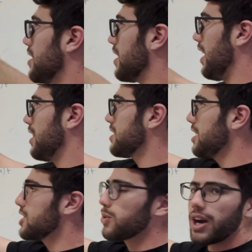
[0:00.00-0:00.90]
And this
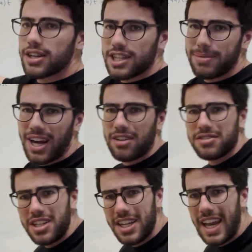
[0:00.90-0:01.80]
t squared is going to make it
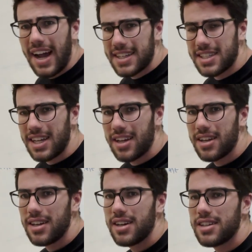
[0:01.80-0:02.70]
really nasty
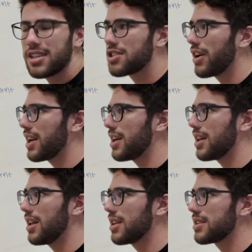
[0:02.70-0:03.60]
to try
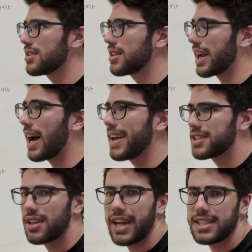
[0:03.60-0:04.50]
to like
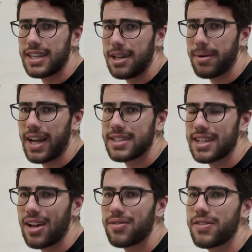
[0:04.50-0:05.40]
isolate t by
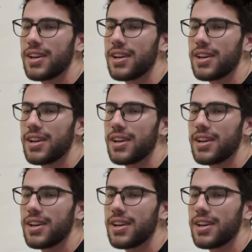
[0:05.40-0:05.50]
itself.